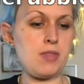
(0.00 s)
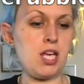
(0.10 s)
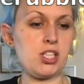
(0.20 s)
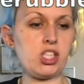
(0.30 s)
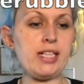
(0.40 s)

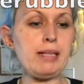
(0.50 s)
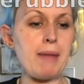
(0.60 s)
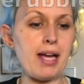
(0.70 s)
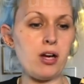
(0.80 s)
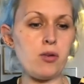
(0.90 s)
chili
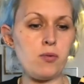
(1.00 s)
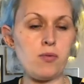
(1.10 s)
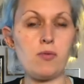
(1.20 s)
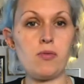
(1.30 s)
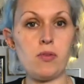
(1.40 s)
mayo,
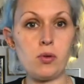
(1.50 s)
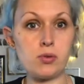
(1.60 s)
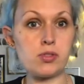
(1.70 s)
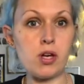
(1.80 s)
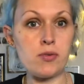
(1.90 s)

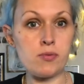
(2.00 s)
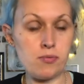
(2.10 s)
also